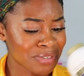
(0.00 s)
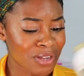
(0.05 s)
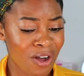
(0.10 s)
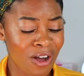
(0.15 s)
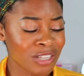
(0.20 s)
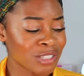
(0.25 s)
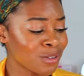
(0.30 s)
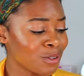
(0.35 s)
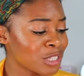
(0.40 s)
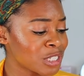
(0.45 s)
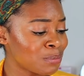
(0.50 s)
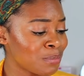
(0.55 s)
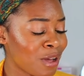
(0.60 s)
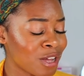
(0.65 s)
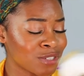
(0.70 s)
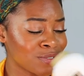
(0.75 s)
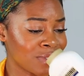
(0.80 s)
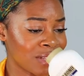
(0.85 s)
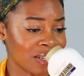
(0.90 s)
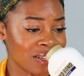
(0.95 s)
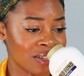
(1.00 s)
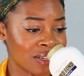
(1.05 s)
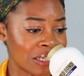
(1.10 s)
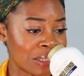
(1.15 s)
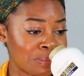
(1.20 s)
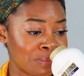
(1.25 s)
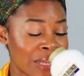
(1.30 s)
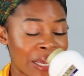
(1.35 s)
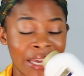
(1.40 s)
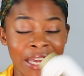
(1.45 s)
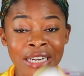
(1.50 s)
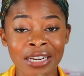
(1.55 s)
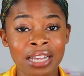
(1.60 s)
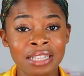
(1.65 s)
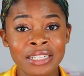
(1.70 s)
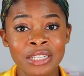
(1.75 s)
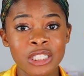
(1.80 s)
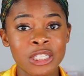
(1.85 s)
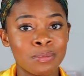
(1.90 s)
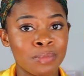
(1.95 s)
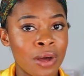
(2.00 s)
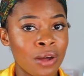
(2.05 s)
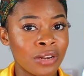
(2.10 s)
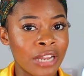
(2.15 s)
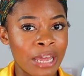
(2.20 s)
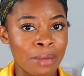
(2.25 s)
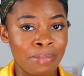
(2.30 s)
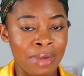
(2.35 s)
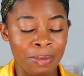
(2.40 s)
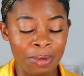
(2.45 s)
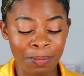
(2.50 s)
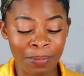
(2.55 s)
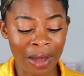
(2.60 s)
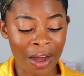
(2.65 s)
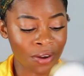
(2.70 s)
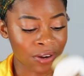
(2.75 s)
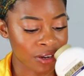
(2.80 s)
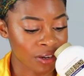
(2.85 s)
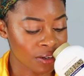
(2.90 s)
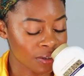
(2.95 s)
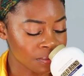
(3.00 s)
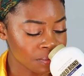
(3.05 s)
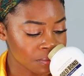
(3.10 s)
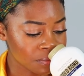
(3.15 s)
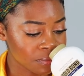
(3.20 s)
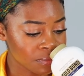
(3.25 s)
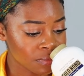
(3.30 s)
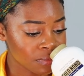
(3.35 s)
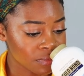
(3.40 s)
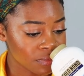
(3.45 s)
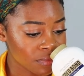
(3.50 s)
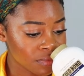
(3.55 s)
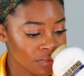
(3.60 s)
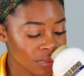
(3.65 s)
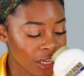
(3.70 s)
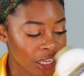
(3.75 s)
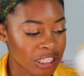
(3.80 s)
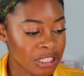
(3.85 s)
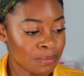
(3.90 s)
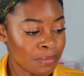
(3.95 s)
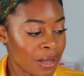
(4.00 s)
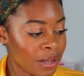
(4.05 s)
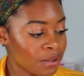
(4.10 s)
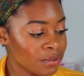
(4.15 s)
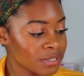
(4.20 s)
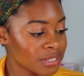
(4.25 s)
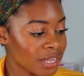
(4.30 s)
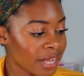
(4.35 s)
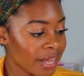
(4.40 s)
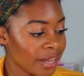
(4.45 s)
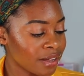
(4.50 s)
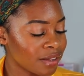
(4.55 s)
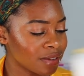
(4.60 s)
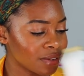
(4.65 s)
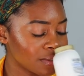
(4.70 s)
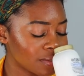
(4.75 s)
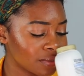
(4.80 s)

also smells really good. Like, it doesn't smell like baby powder. It smells like